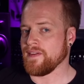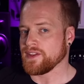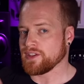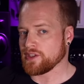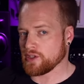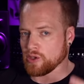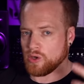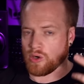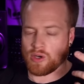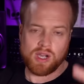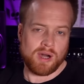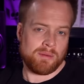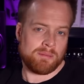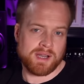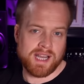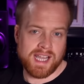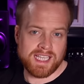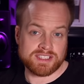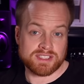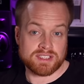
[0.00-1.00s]
your
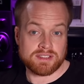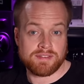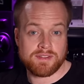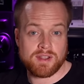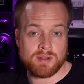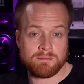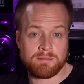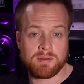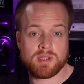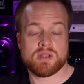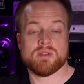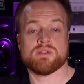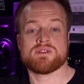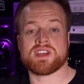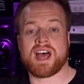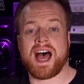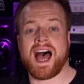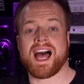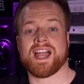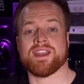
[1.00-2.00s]
combination of
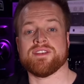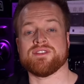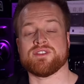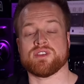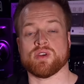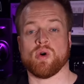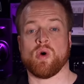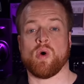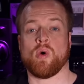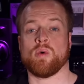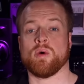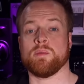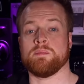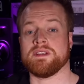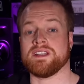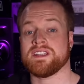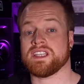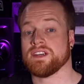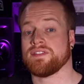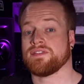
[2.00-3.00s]
computer and DAW will
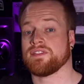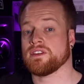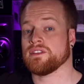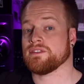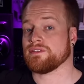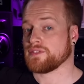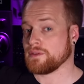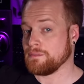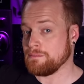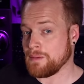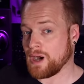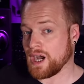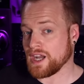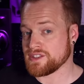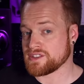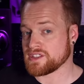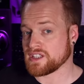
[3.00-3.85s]
be different from mine,